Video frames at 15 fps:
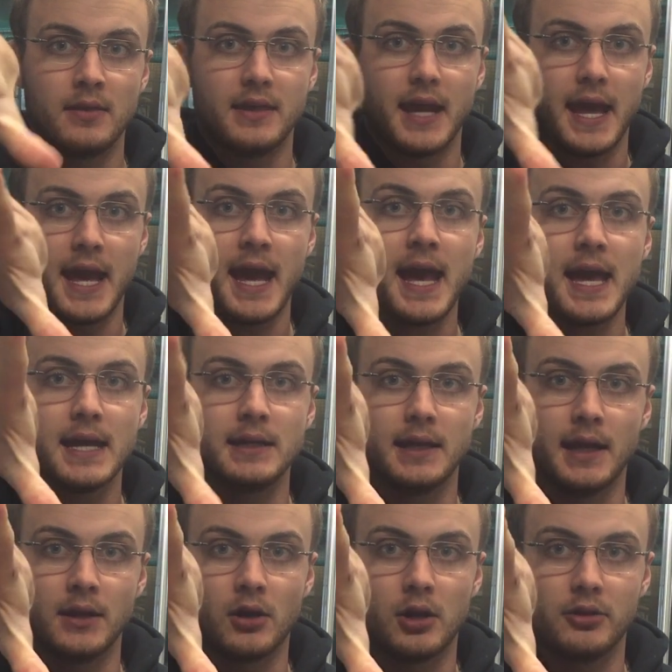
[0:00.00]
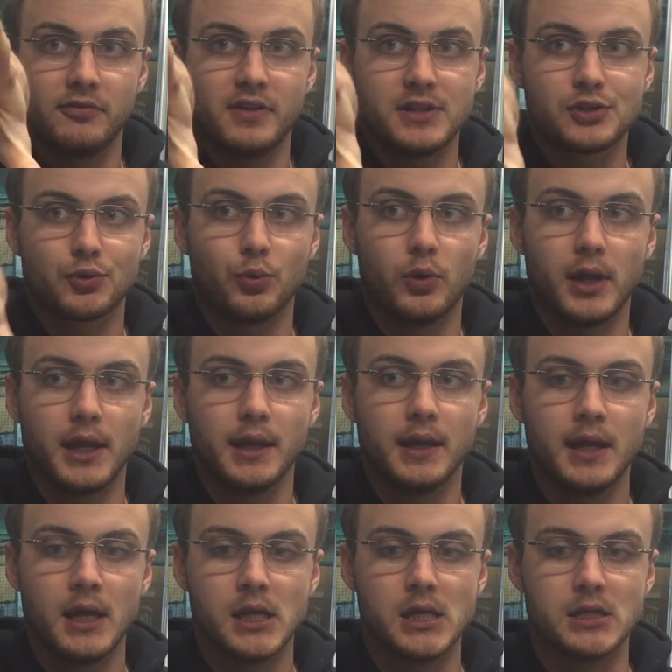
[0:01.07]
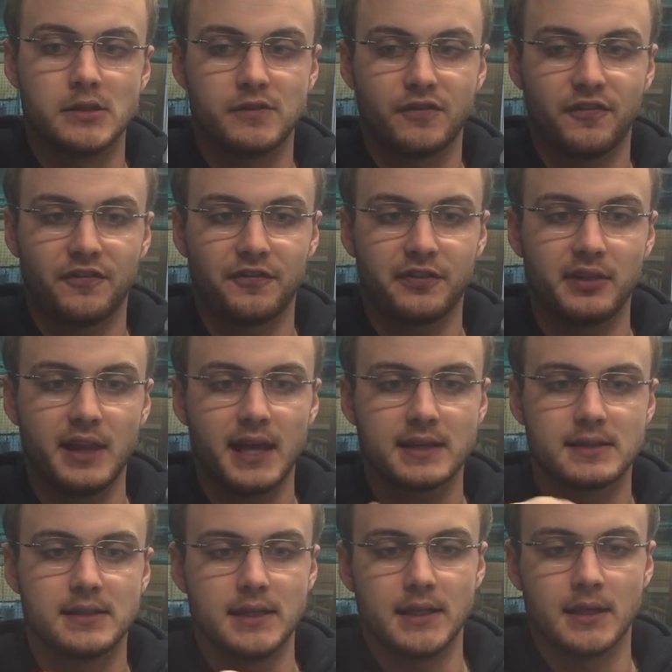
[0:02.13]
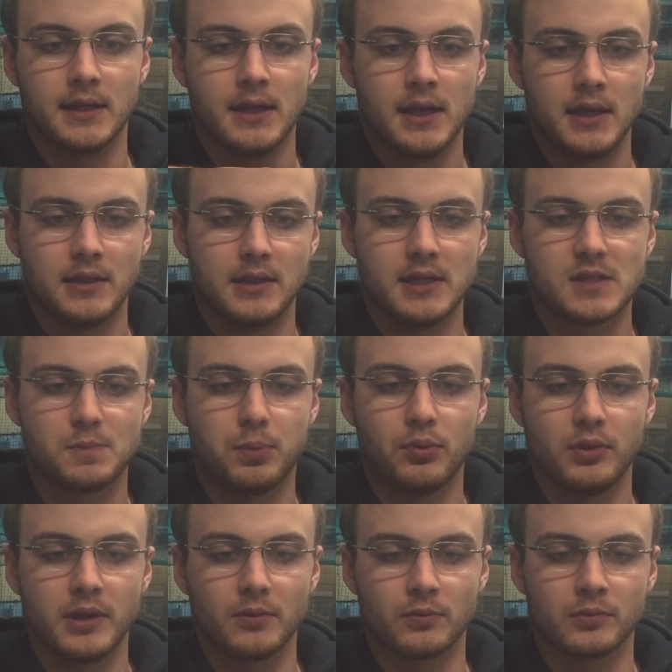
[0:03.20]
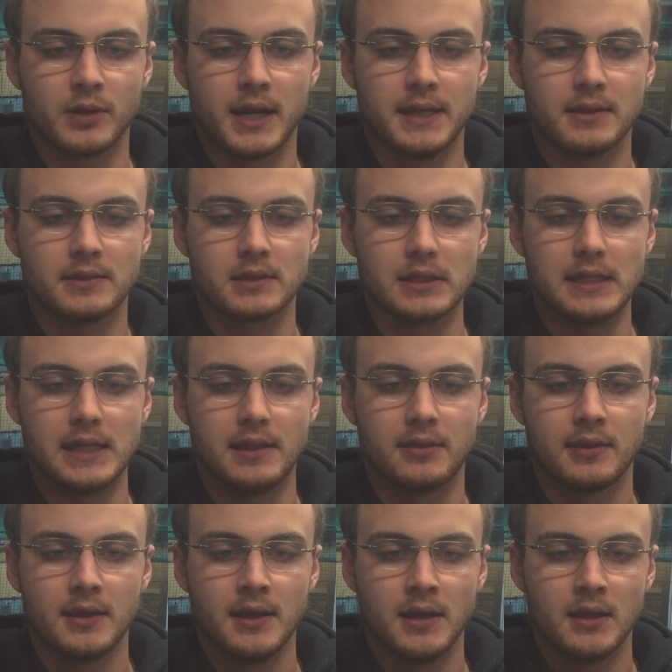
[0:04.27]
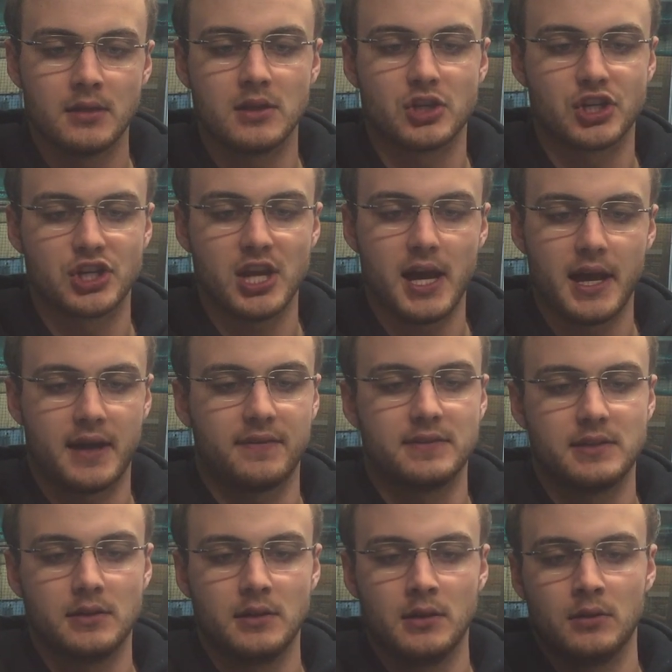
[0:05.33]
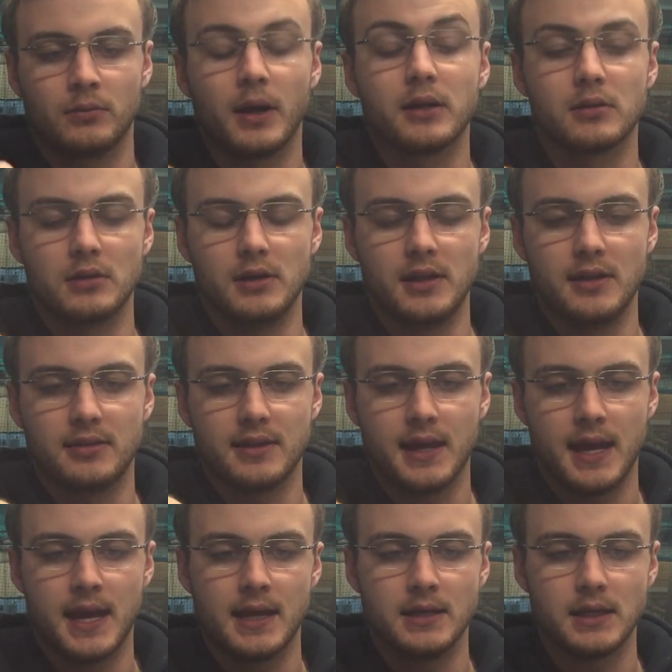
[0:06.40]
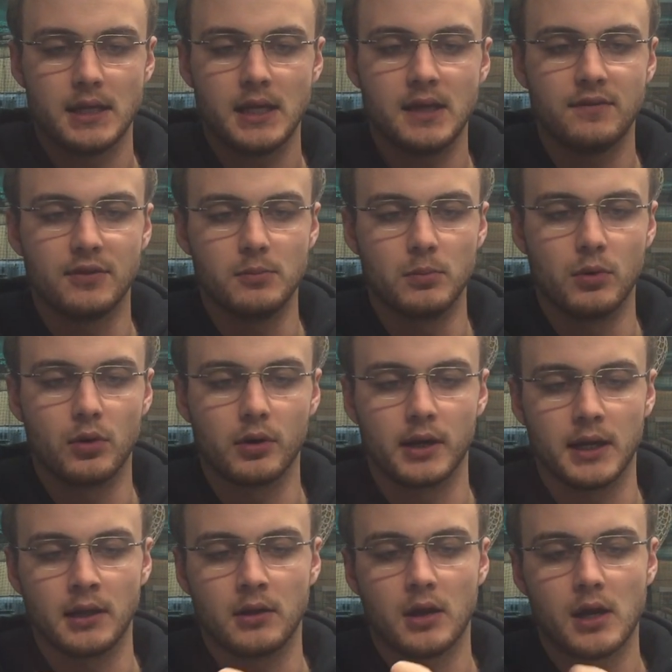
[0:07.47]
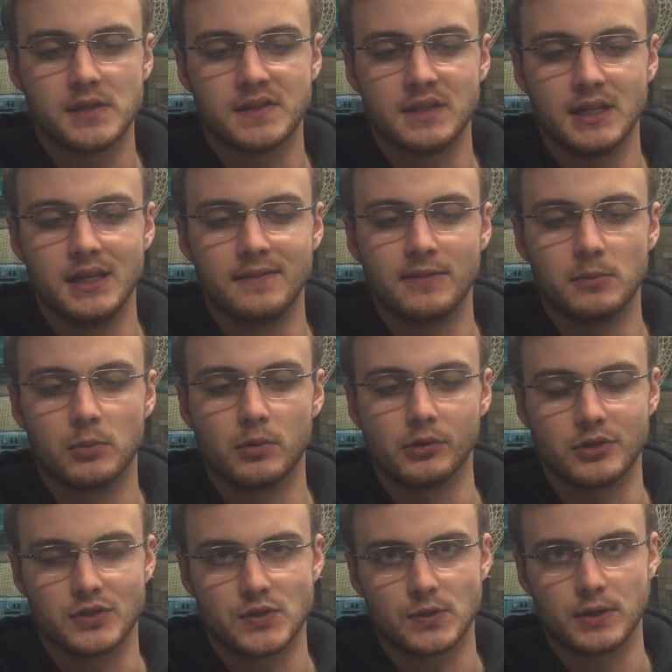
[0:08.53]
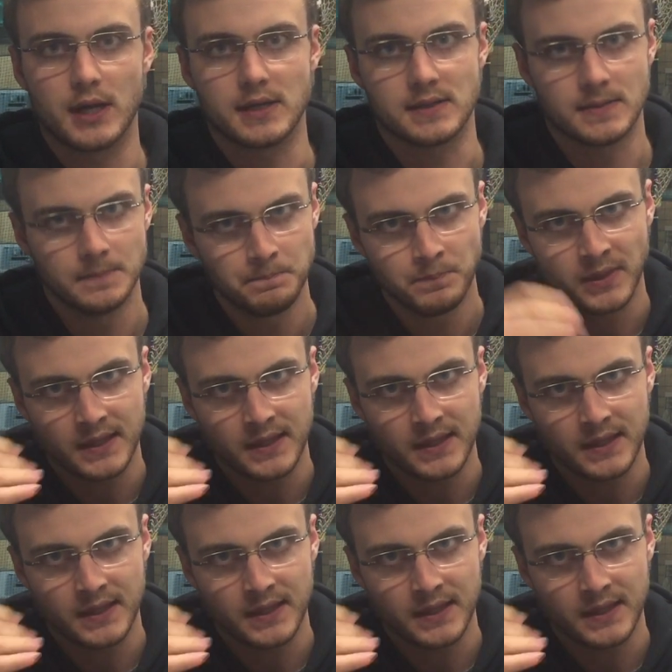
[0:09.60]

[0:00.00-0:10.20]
the head and all of its weight is flexing this point right underneath the shaft, right underneath the head, even more, and causing even more stress.